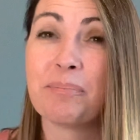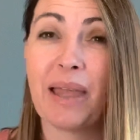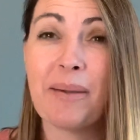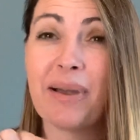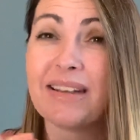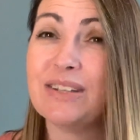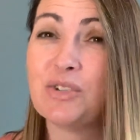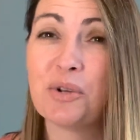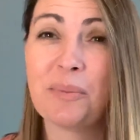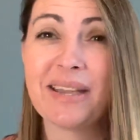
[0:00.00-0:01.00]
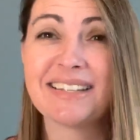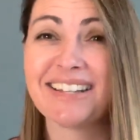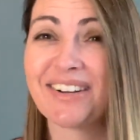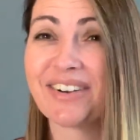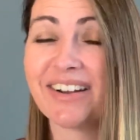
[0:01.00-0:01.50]
Babe, I need you to make
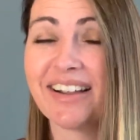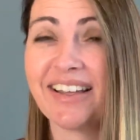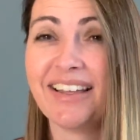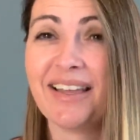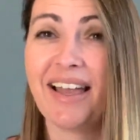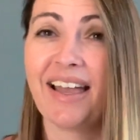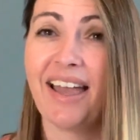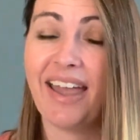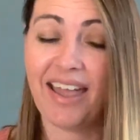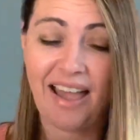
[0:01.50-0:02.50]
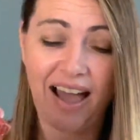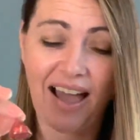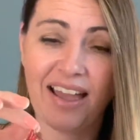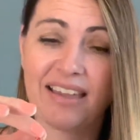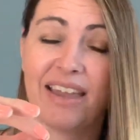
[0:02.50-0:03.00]
dinner. Hey,
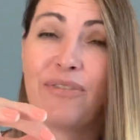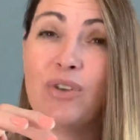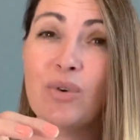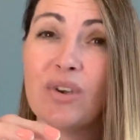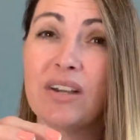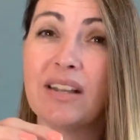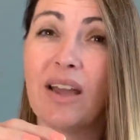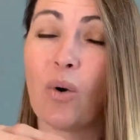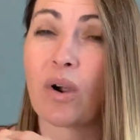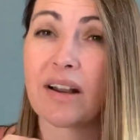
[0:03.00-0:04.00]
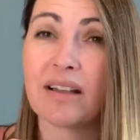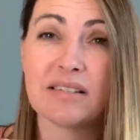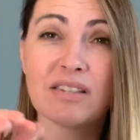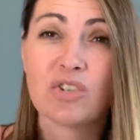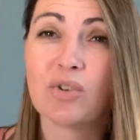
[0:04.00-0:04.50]
if you could
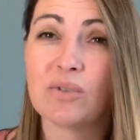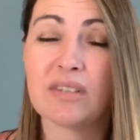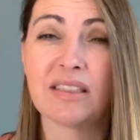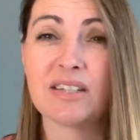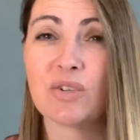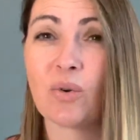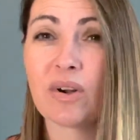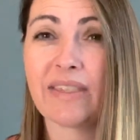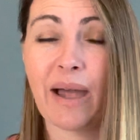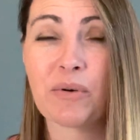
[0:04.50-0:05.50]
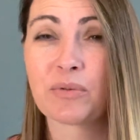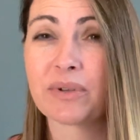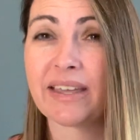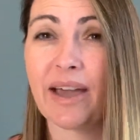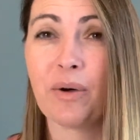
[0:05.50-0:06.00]
organize the shoes at the door, that would
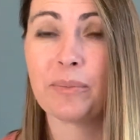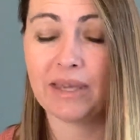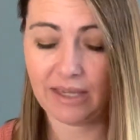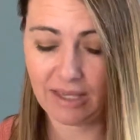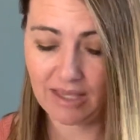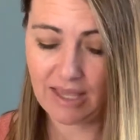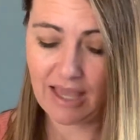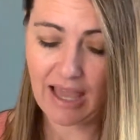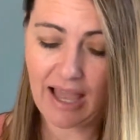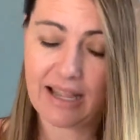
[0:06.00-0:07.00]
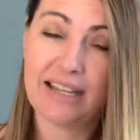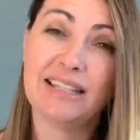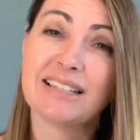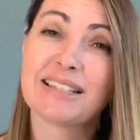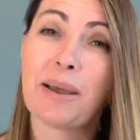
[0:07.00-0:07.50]
really help me. I
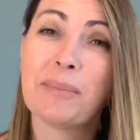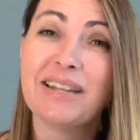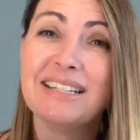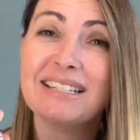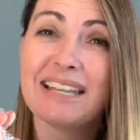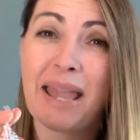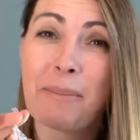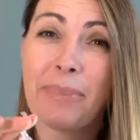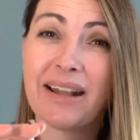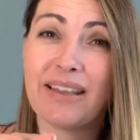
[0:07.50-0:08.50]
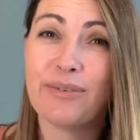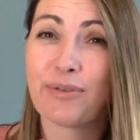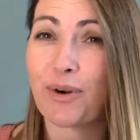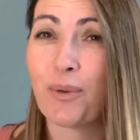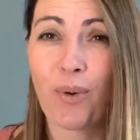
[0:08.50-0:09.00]
need somebody to take Buddy
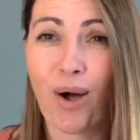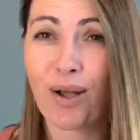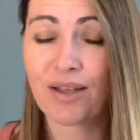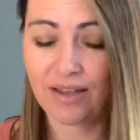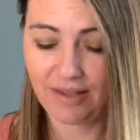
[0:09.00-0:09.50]
for a walk.